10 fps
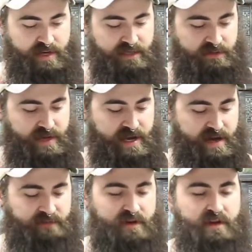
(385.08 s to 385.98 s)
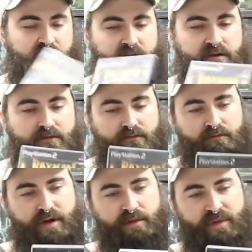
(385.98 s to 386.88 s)
next we have
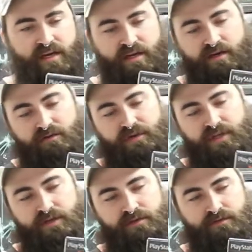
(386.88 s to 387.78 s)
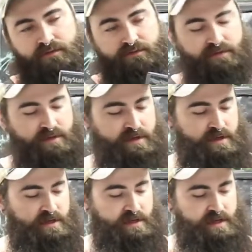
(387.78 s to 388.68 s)
Rayman Arena,
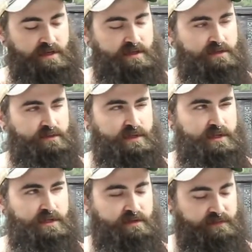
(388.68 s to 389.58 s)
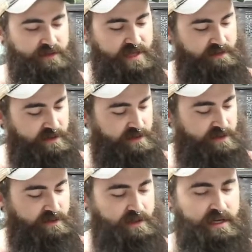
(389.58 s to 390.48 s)
and this one feels heavy,
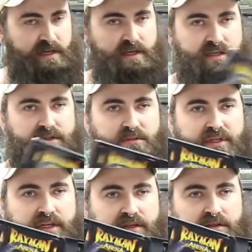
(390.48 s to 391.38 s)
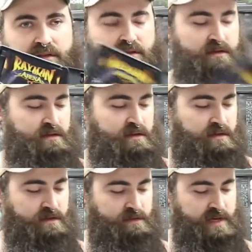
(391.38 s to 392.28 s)
so yeah, it is complete
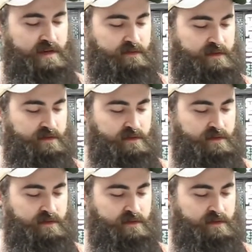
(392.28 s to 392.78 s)
on that one.